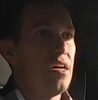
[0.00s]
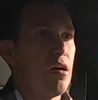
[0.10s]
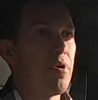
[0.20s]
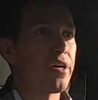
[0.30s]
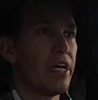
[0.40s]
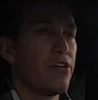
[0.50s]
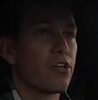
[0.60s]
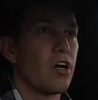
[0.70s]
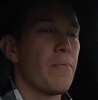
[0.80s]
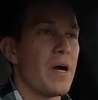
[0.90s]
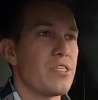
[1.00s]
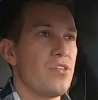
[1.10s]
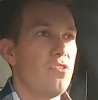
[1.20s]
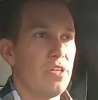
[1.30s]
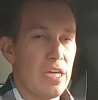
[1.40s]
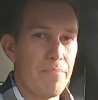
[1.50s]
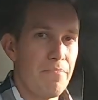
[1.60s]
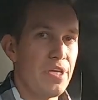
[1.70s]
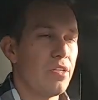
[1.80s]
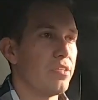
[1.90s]
about getting your car back to you
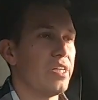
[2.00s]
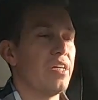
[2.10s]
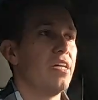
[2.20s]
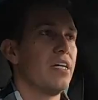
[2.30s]
immediately.